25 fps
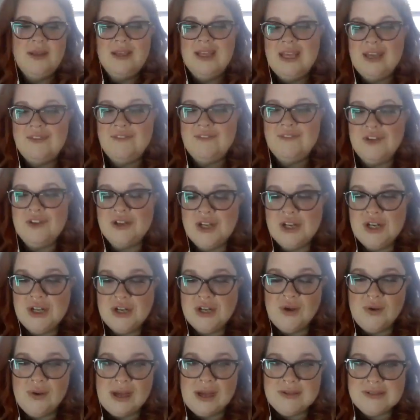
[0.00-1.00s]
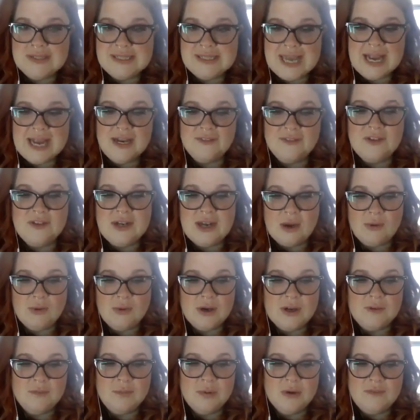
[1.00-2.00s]
If you're going to go outside of a
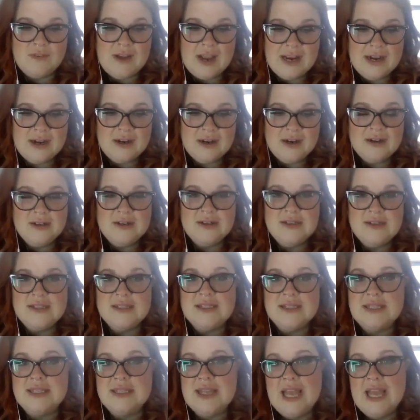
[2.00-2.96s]
network of providers